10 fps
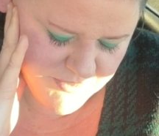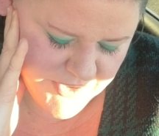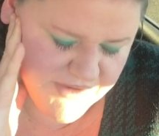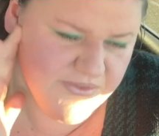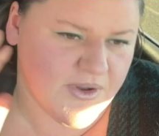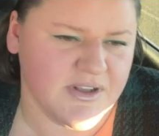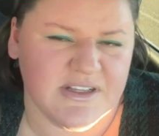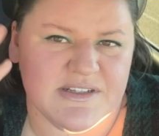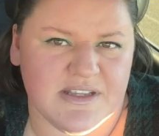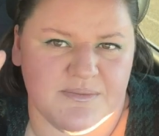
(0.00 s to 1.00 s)
Brain fog
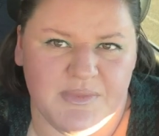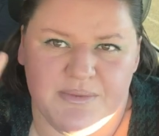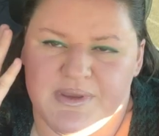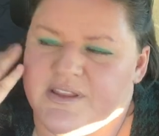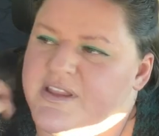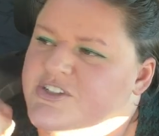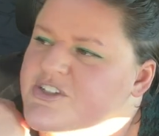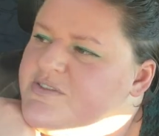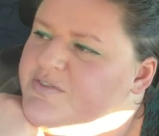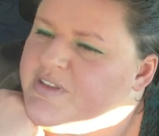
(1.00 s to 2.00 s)
is maybe like
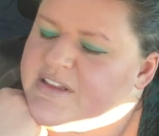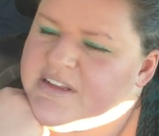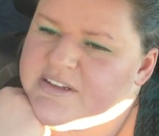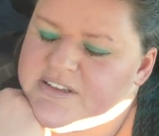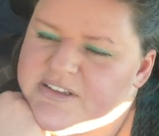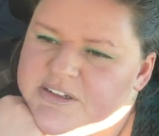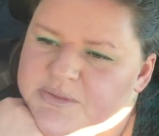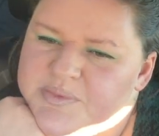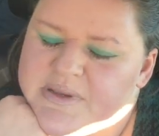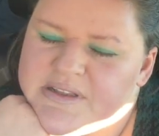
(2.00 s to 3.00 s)
just feeling a little
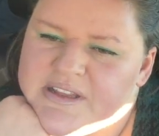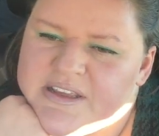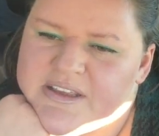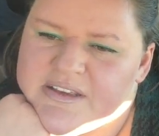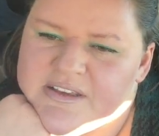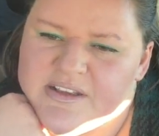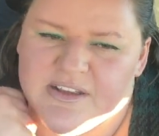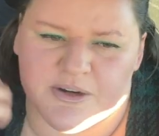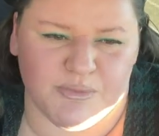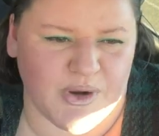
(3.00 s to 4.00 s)
bit like
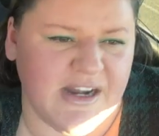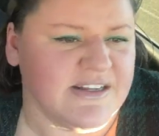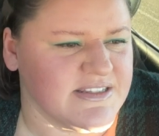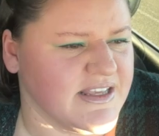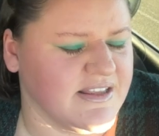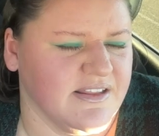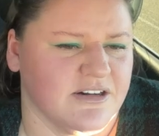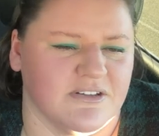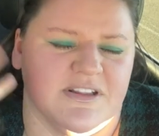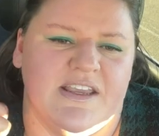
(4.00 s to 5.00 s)
your brain is like
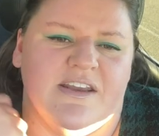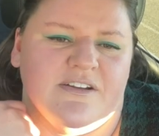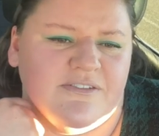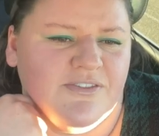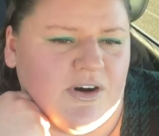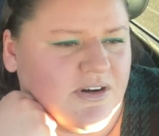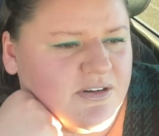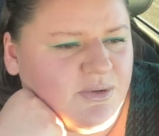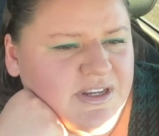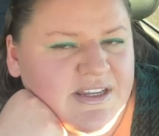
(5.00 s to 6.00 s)
literally in a fog
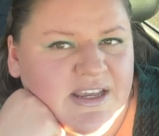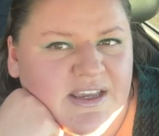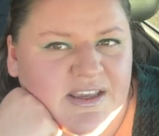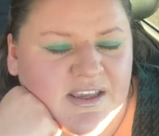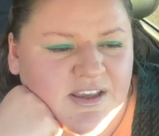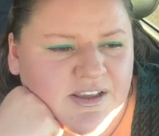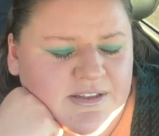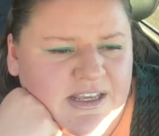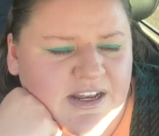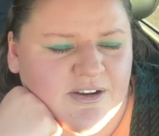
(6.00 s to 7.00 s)
one day
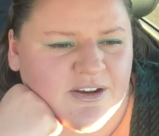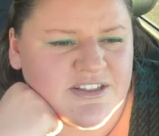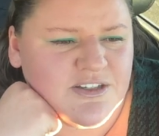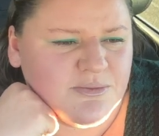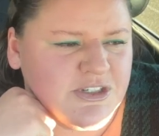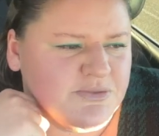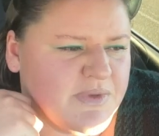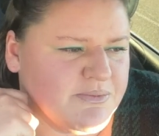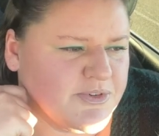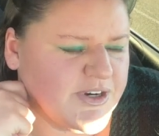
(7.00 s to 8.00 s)
and not so much
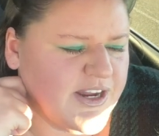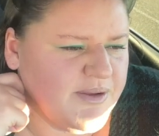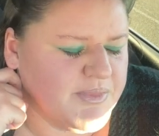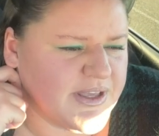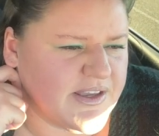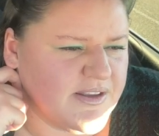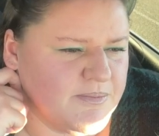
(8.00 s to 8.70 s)
memory, but